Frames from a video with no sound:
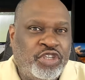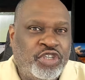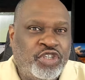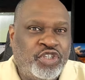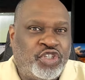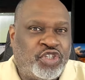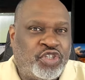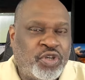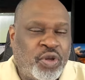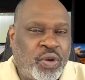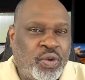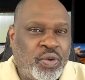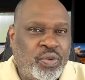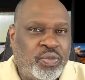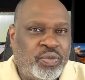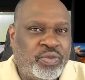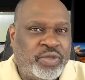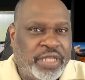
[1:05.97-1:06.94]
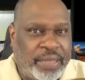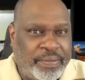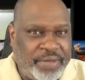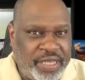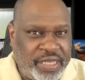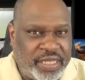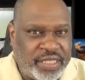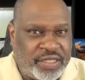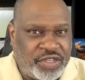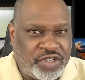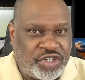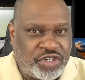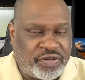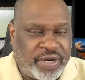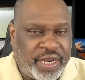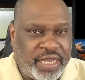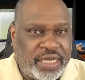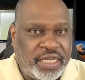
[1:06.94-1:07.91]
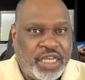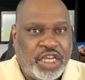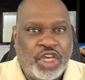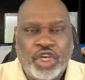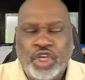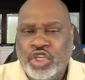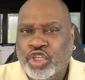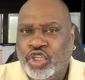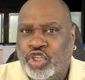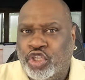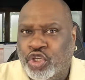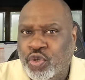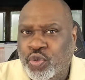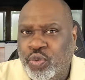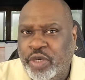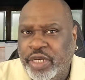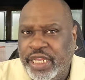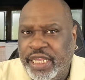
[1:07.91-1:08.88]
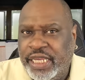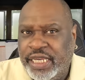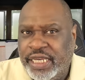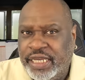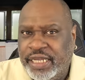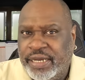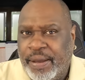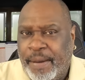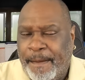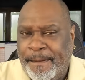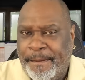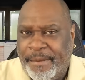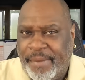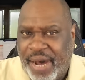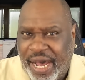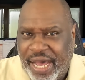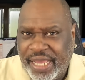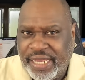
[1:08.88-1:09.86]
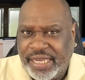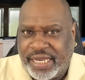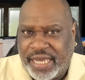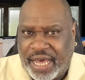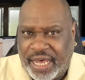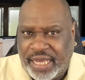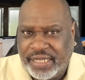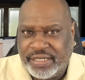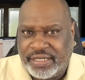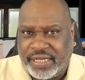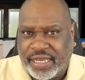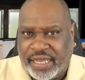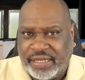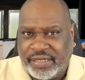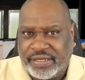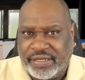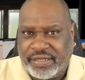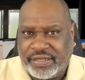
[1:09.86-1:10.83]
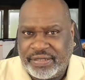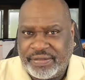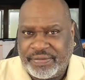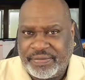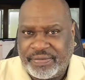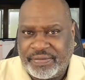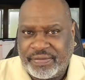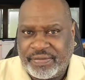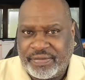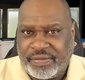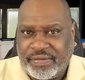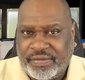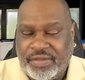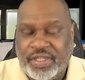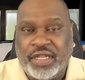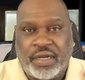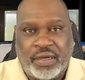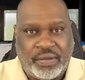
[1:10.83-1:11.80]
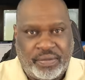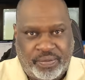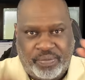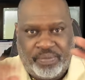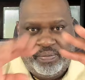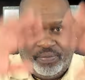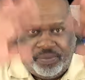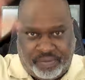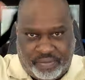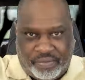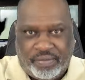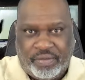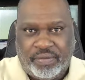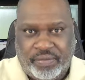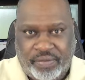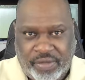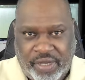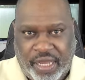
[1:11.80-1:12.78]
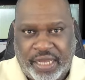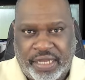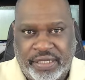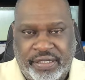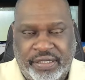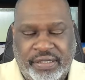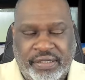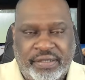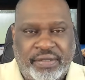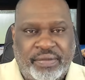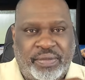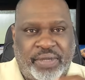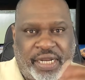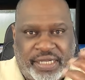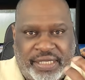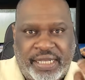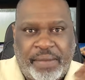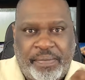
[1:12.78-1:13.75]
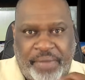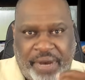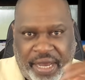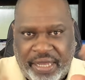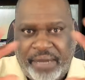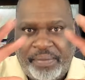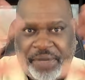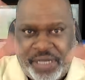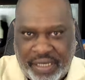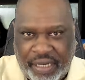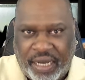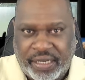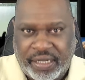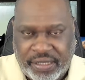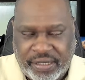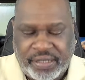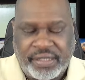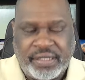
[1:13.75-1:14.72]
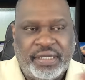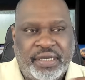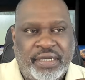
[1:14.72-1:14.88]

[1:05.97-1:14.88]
So let me get this straight. You need my content, you know, us. When I say my, I mean us.